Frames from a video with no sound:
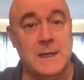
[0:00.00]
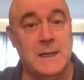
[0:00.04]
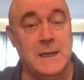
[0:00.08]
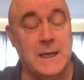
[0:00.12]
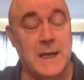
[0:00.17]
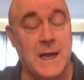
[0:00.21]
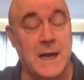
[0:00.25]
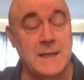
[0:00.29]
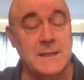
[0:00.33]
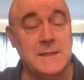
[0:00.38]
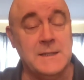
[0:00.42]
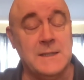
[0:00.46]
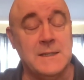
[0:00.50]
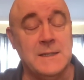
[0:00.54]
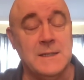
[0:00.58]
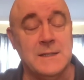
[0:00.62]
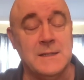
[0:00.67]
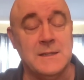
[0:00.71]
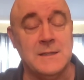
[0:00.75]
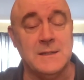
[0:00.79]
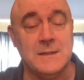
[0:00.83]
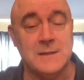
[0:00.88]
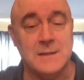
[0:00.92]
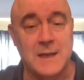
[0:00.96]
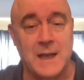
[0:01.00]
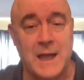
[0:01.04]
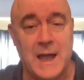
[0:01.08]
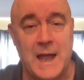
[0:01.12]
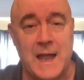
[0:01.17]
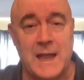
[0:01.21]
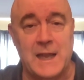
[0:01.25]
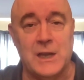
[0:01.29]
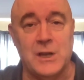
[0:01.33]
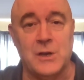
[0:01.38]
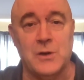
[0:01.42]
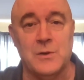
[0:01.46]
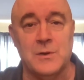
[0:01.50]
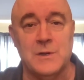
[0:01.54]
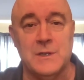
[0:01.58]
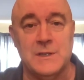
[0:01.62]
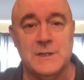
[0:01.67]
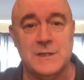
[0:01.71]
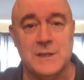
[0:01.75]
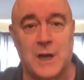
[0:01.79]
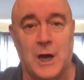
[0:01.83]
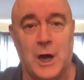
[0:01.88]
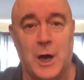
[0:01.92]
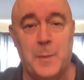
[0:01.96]
Yes, his anger
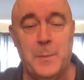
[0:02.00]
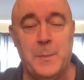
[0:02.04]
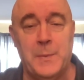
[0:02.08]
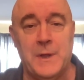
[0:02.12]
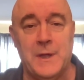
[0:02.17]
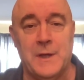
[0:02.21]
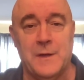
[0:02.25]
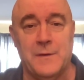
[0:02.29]
is up